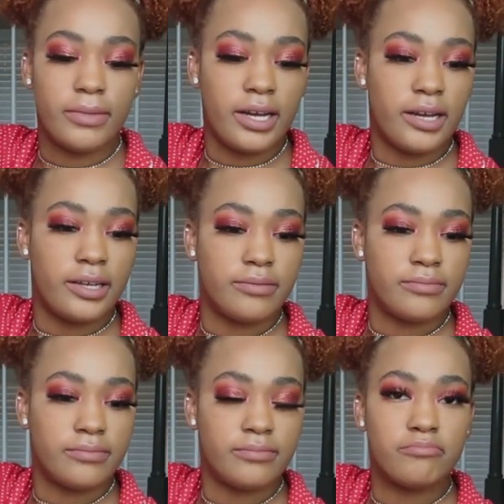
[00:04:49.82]
My
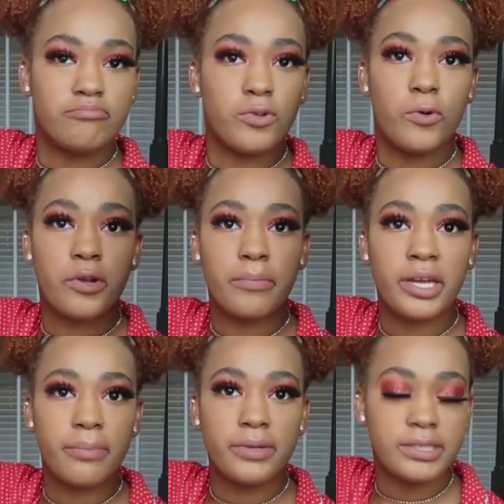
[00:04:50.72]
order
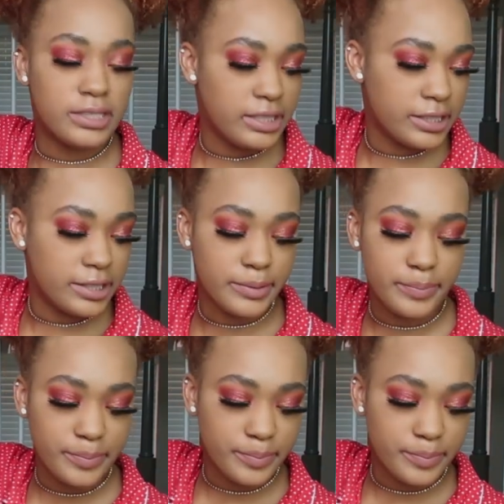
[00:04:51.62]
papers in here.